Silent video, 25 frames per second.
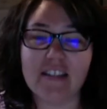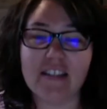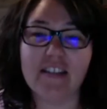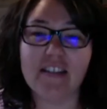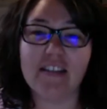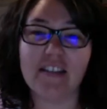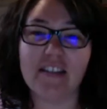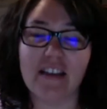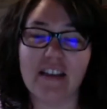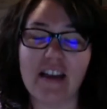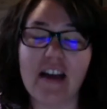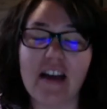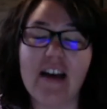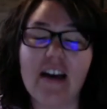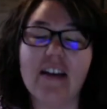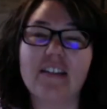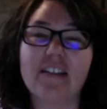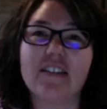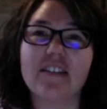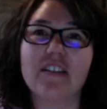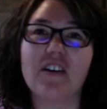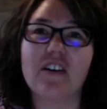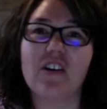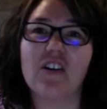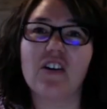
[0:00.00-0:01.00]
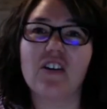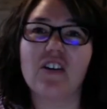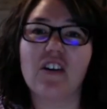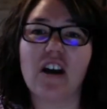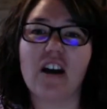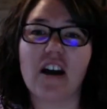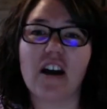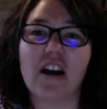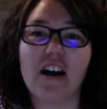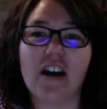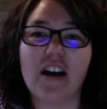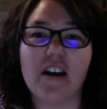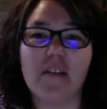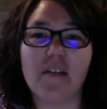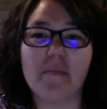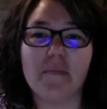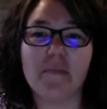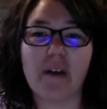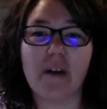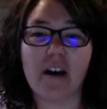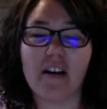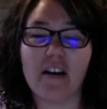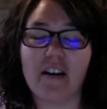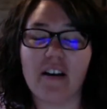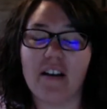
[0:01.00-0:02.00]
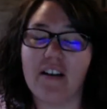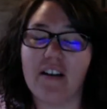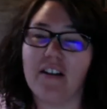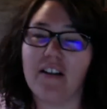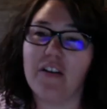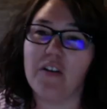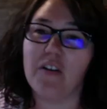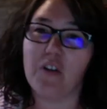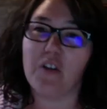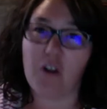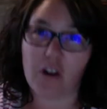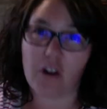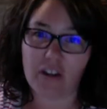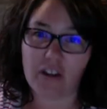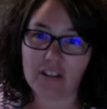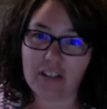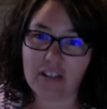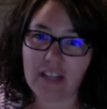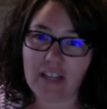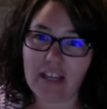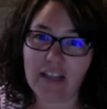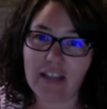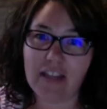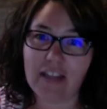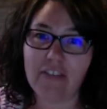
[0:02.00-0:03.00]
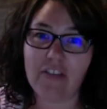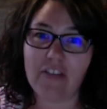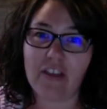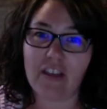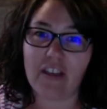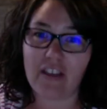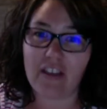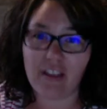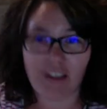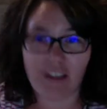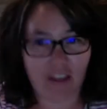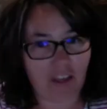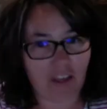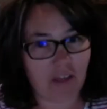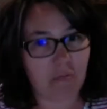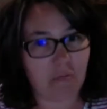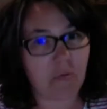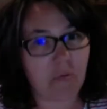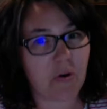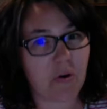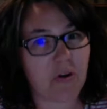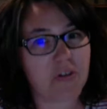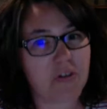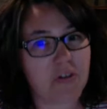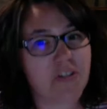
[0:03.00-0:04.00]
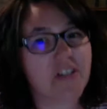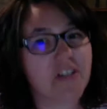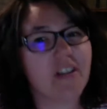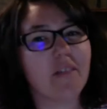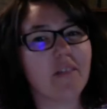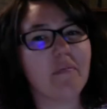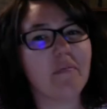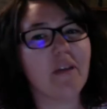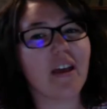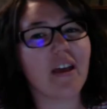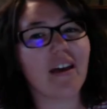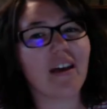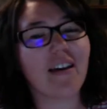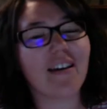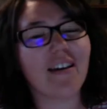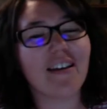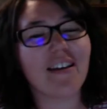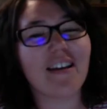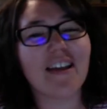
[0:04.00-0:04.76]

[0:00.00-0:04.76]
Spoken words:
Yeah, so currently living in British Columbia,